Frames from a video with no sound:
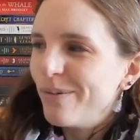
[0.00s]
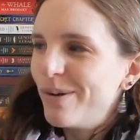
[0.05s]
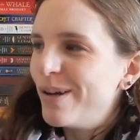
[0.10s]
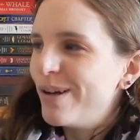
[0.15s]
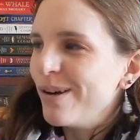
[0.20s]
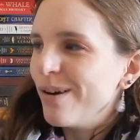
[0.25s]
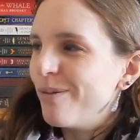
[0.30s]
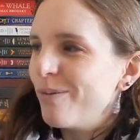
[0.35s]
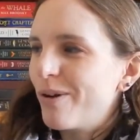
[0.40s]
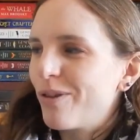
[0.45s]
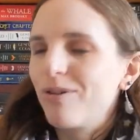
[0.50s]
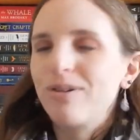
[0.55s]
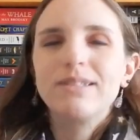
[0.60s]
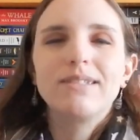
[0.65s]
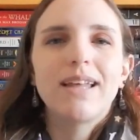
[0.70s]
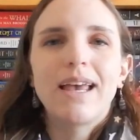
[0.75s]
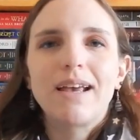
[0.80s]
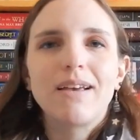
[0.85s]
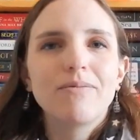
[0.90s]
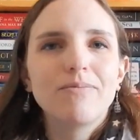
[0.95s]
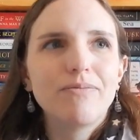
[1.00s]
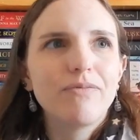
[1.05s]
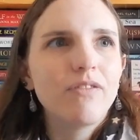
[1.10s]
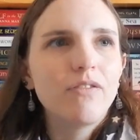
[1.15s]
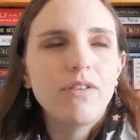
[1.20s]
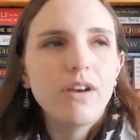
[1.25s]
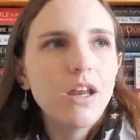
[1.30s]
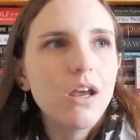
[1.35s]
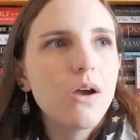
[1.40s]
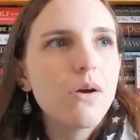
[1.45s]
you know, whether it's, like,
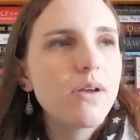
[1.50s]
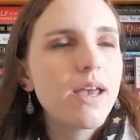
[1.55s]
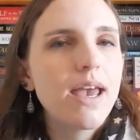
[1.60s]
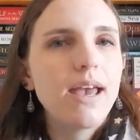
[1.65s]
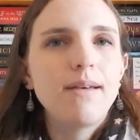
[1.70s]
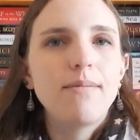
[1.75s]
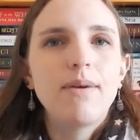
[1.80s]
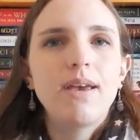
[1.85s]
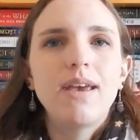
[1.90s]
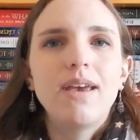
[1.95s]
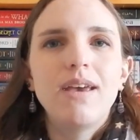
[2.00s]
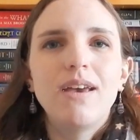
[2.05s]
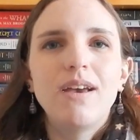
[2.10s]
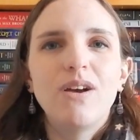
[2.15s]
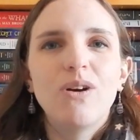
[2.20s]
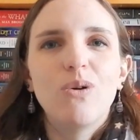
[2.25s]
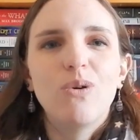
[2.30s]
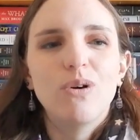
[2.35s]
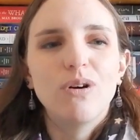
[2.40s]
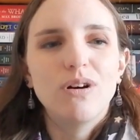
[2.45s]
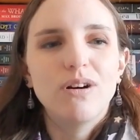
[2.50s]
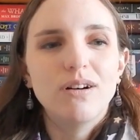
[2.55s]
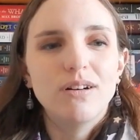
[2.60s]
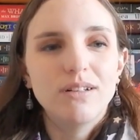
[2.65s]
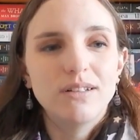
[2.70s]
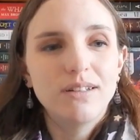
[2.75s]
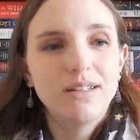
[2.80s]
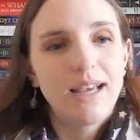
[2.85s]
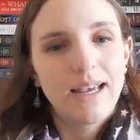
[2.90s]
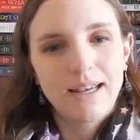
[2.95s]
video gaming
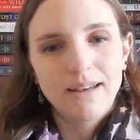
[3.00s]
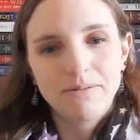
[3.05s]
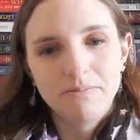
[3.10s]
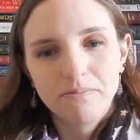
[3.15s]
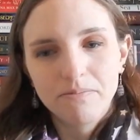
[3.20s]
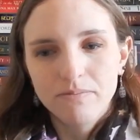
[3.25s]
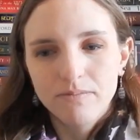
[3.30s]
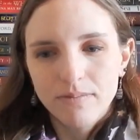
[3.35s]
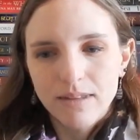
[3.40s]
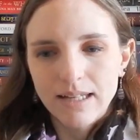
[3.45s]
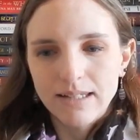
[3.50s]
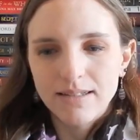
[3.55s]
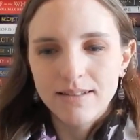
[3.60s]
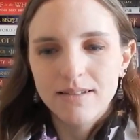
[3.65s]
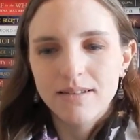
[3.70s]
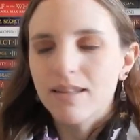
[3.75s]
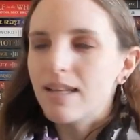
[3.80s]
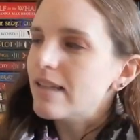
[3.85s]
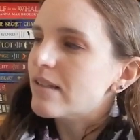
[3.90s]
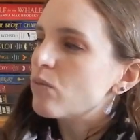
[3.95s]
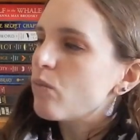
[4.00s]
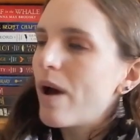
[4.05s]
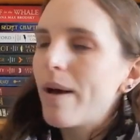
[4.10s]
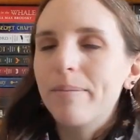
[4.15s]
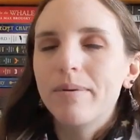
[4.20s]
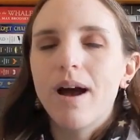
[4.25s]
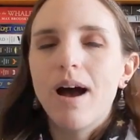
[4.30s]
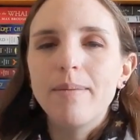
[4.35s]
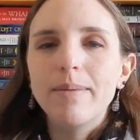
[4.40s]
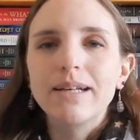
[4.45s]
or, like, these
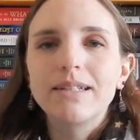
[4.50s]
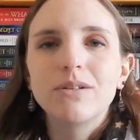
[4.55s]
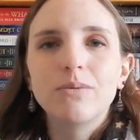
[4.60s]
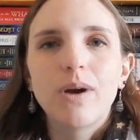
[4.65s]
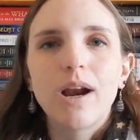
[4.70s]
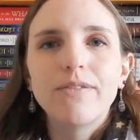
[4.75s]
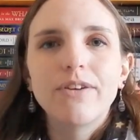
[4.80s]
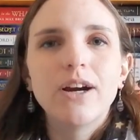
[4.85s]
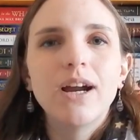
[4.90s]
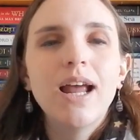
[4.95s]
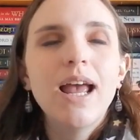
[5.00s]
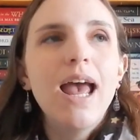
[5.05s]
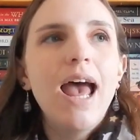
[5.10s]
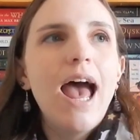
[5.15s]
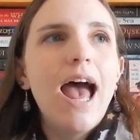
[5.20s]
web comics or whatever.